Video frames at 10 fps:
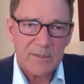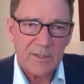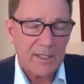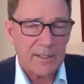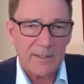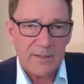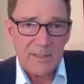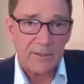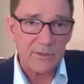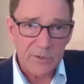
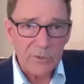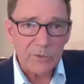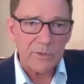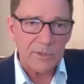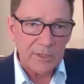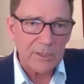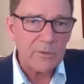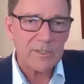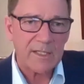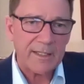CO2 to
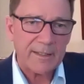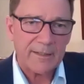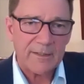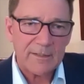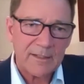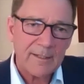use like this.